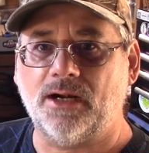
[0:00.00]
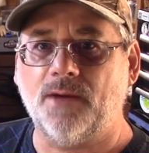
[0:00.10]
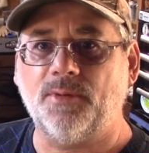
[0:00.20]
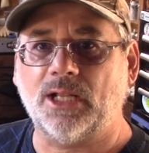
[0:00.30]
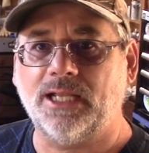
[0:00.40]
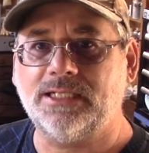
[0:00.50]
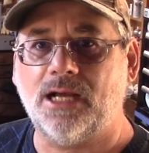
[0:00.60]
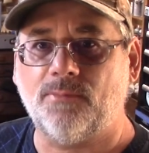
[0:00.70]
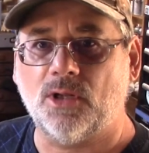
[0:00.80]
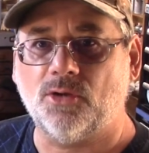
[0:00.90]
I'll put a link
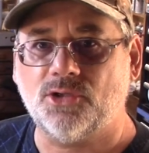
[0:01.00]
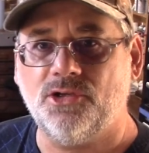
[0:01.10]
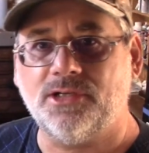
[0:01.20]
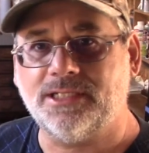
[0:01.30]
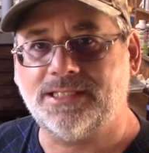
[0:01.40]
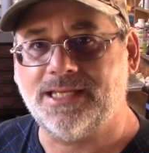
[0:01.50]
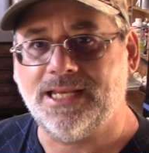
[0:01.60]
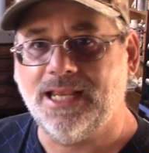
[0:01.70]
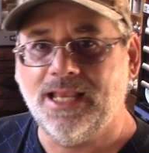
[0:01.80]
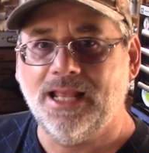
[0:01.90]
down below so you can
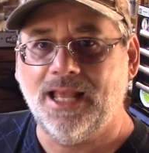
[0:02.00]
see